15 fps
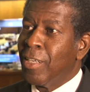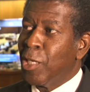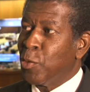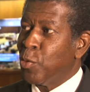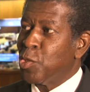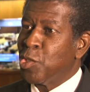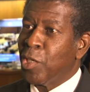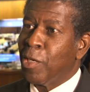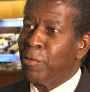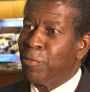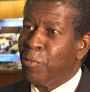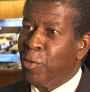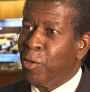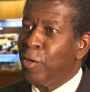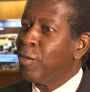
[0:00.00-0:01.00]
It was shelved
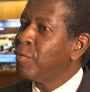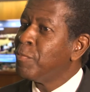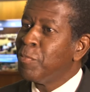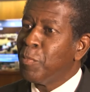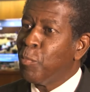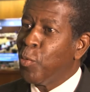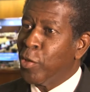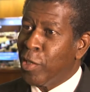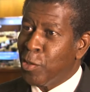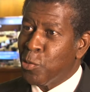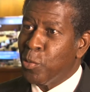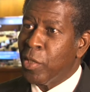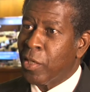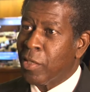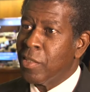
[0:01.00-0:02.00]
for more than
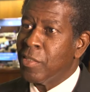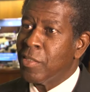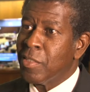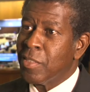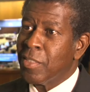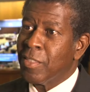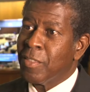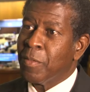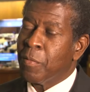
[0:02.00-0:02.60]
two decades.